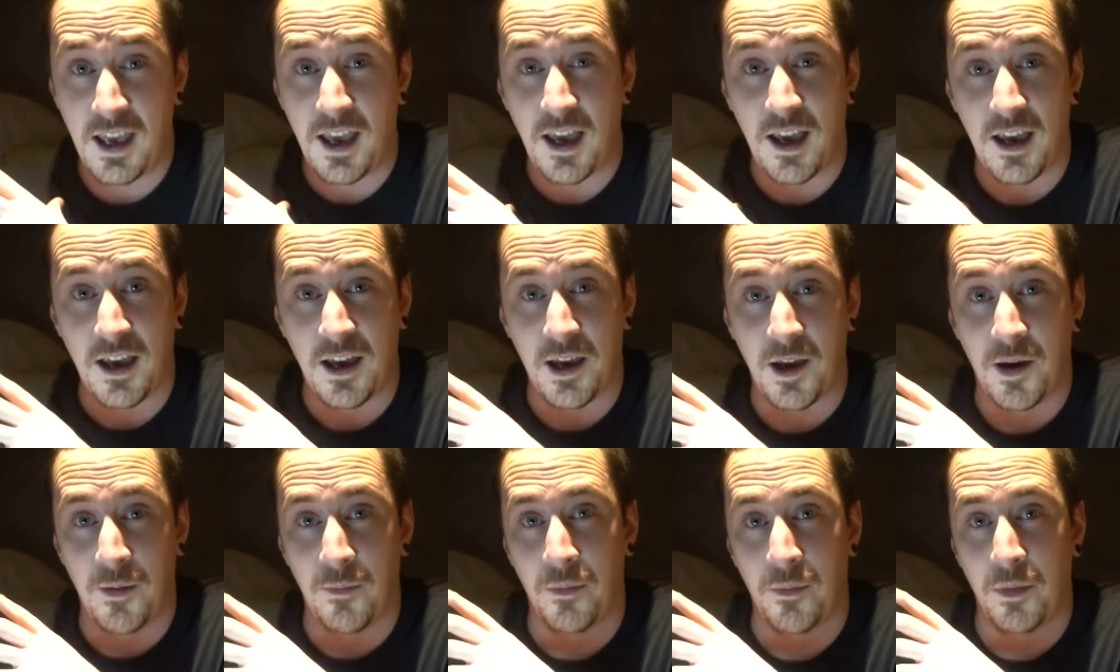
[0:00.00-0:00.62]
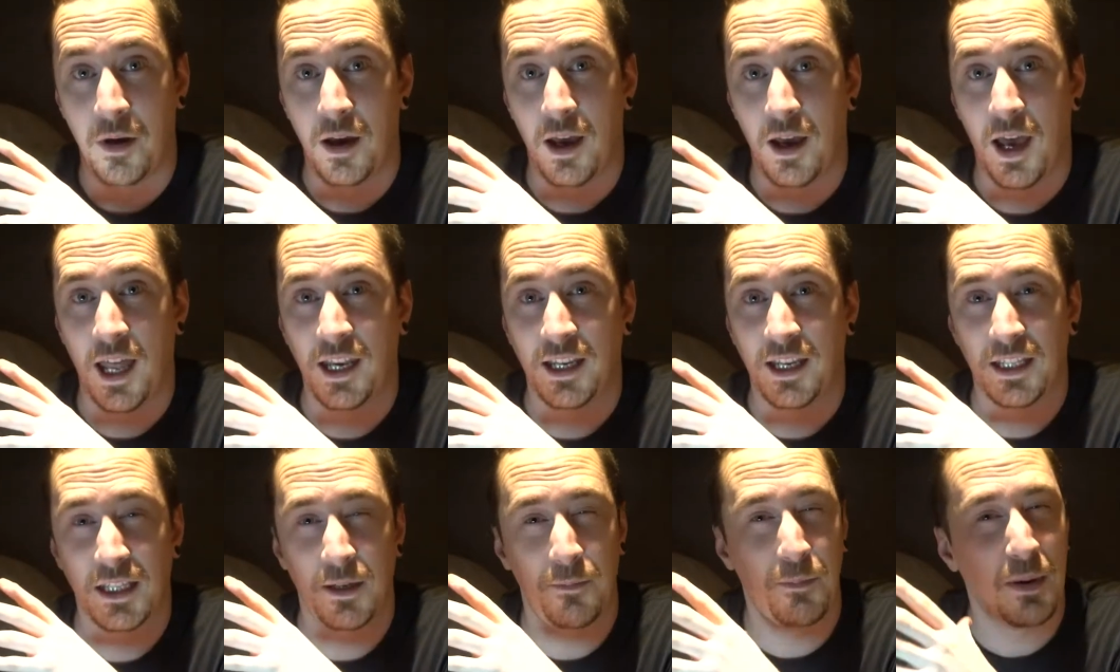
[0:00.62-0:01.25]
And
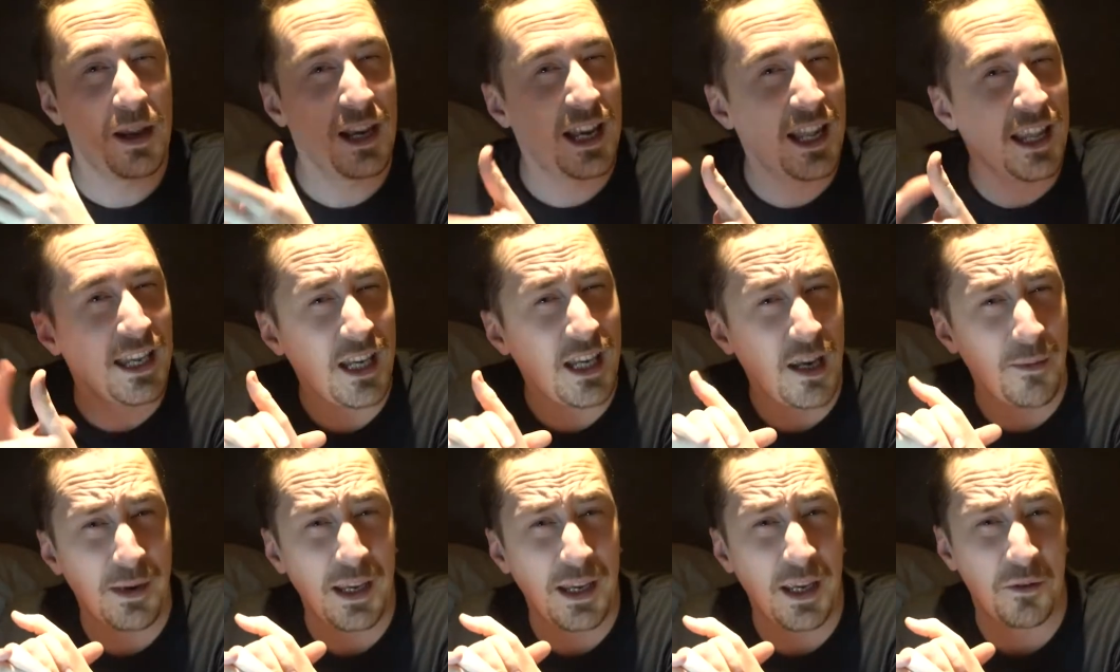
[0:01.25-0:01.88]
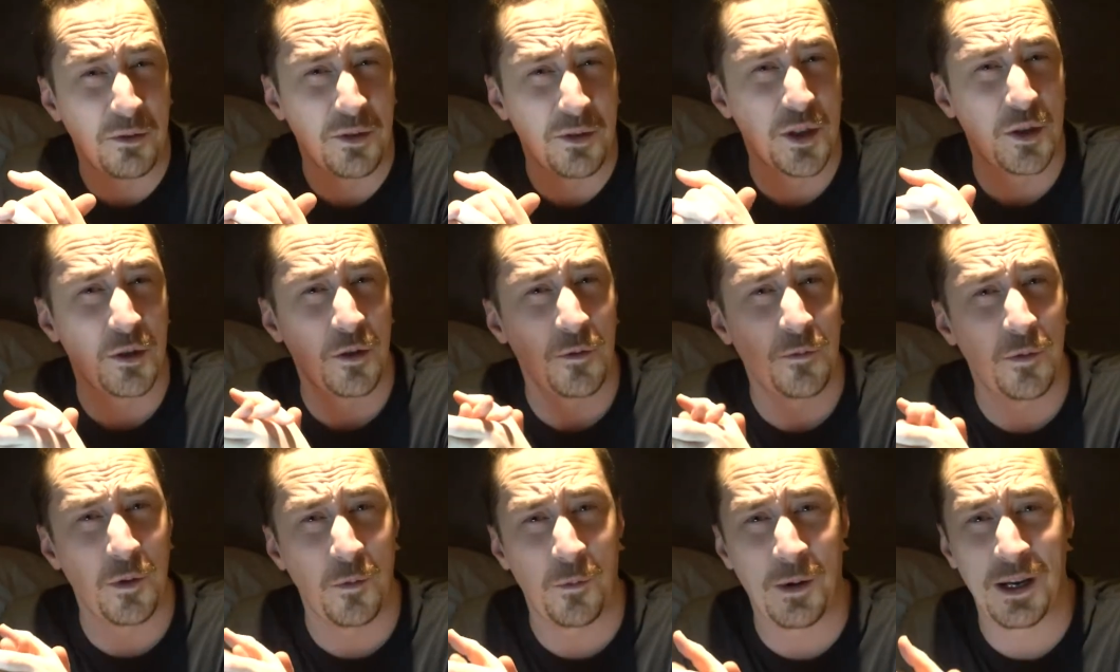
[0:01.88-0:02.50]
it's a bit late coming out, sorry
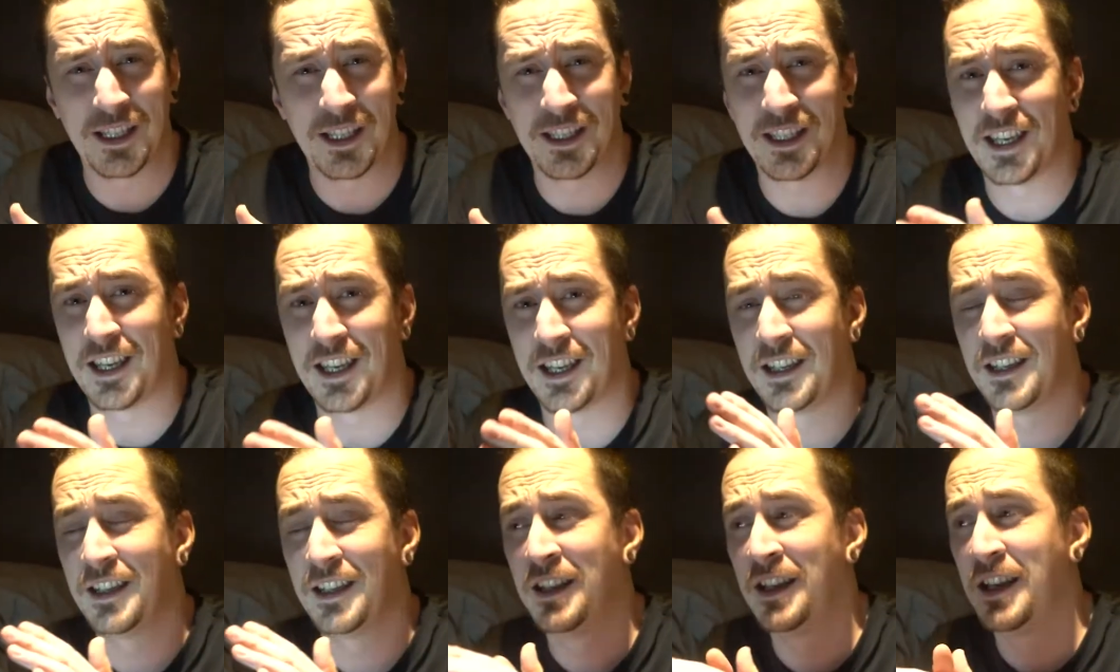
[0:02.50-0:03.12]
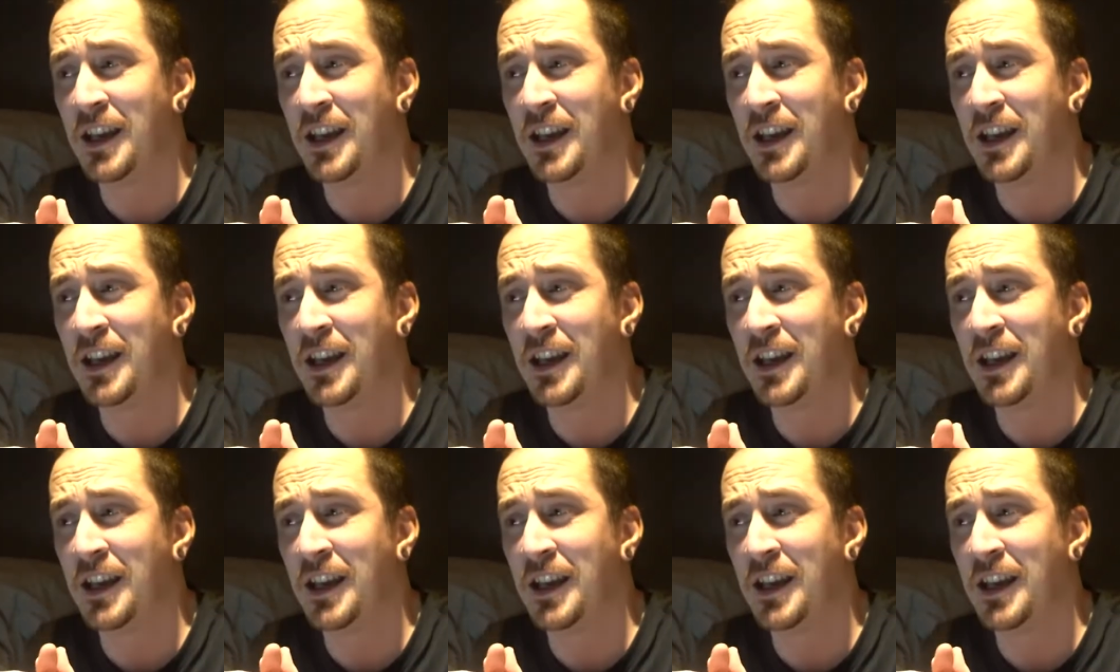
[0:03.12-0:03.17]
for the wait again.